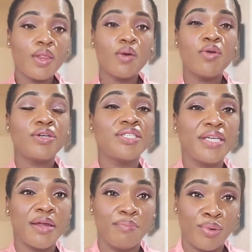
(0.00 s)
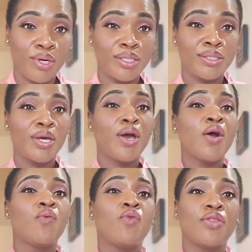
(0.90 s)
Whether it's to get books,
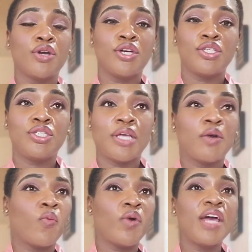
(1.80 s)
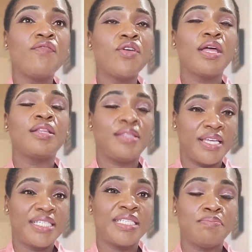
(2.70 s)
whether it's like whatever,
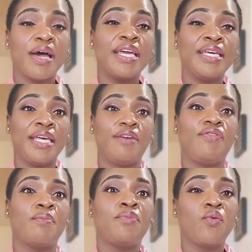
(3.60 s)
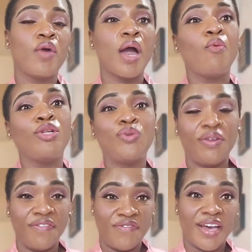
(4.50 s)
this is my gift, the way I want to
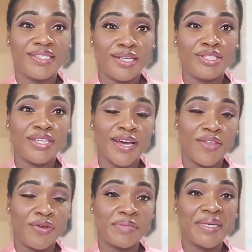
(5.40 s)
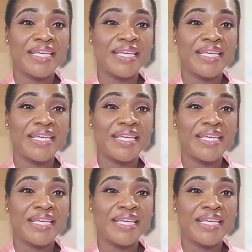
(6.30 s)
invest into others, because